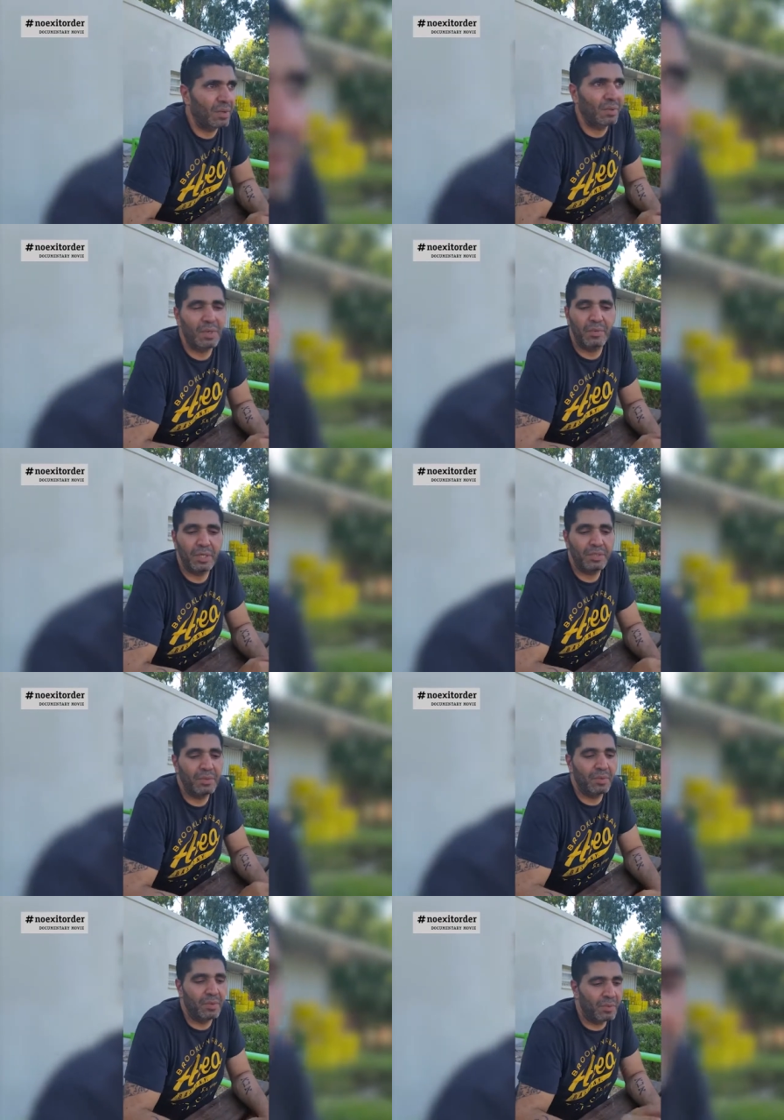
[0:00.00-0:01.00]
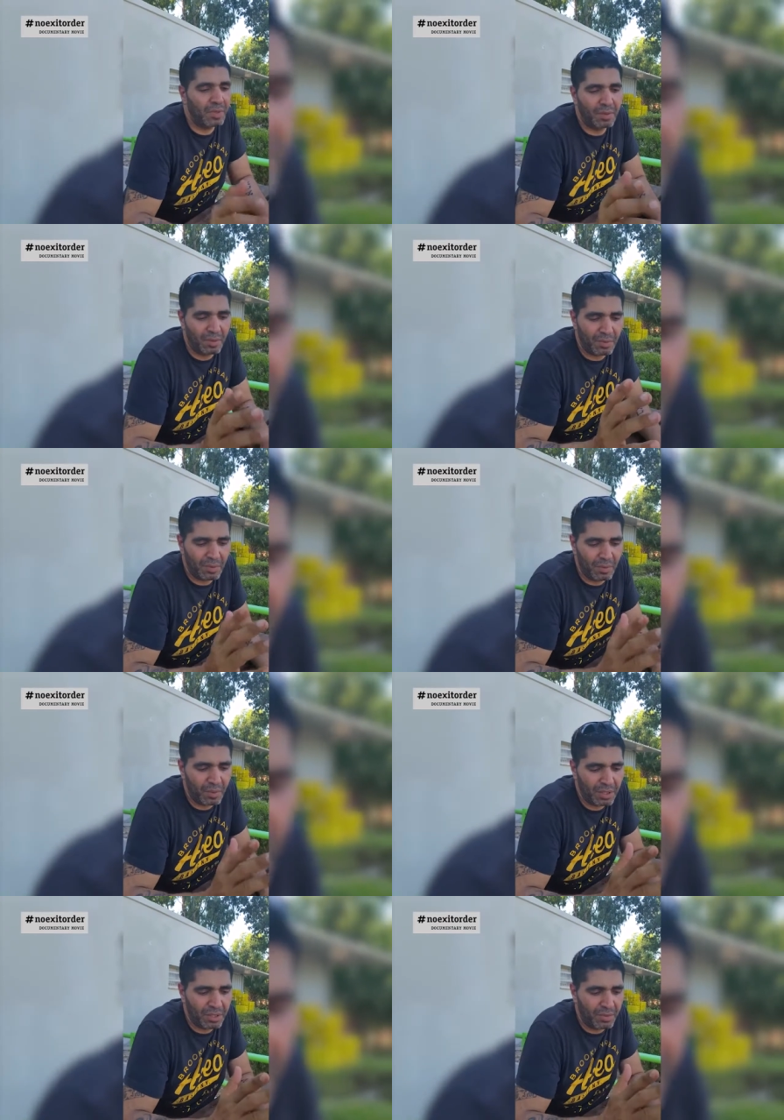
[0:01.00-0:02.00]
what you
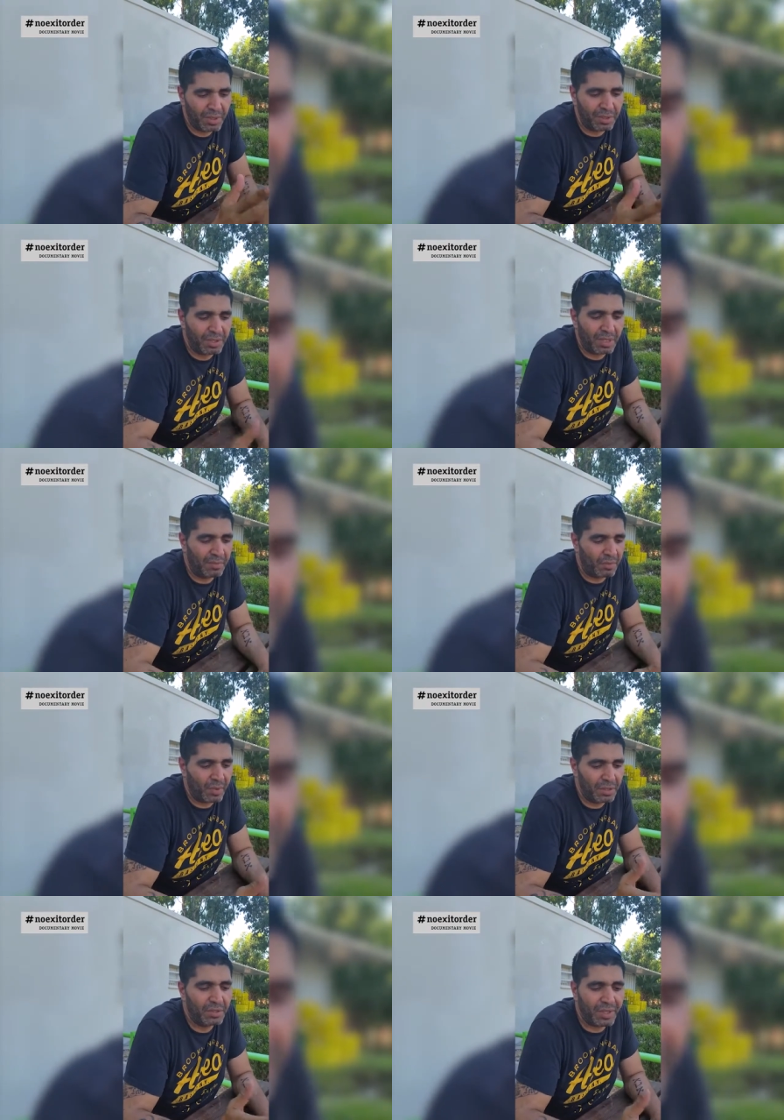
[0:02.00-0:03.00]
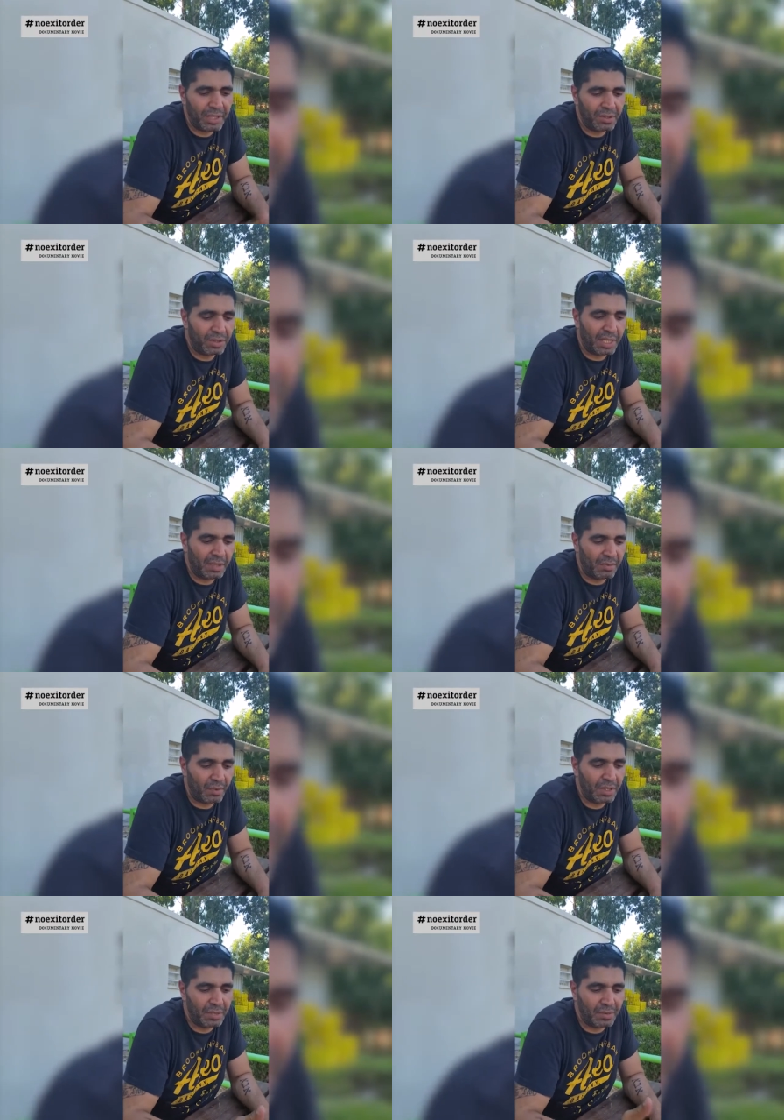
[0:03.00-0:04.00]
want to tell me, what you try to tell me,
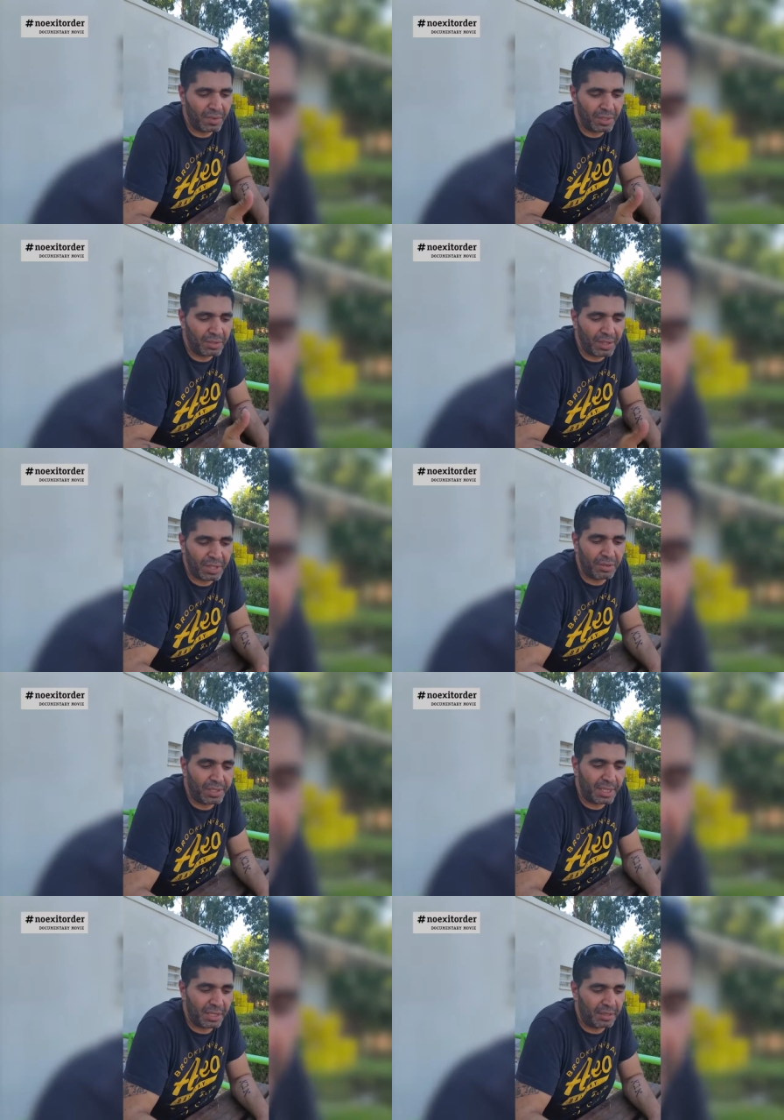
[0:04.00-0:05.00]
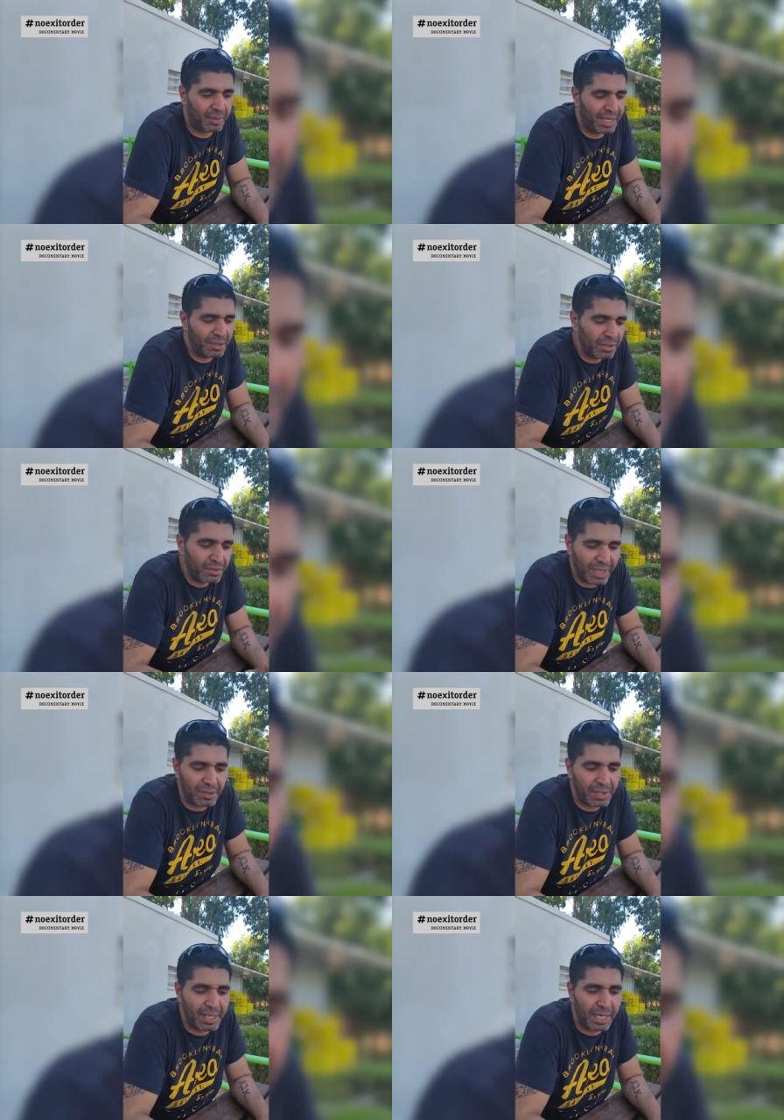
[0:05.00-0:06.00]
what you try to sell to me. I don't try
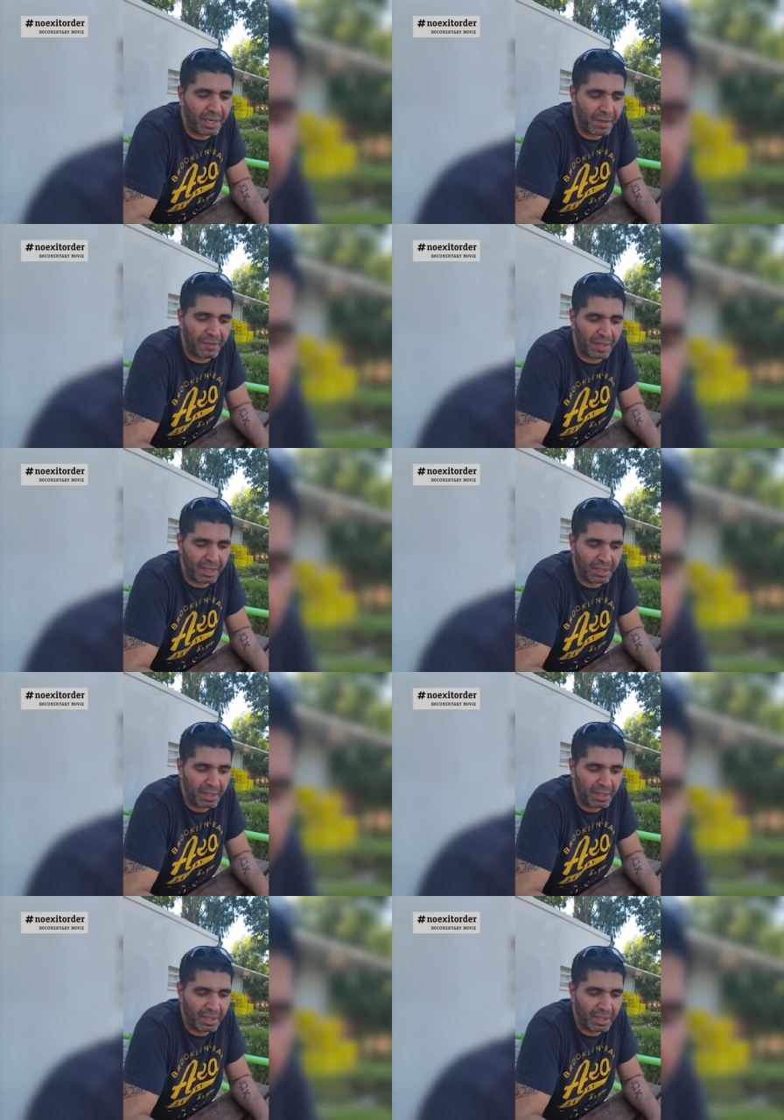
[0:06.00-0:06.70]
to sell nothing.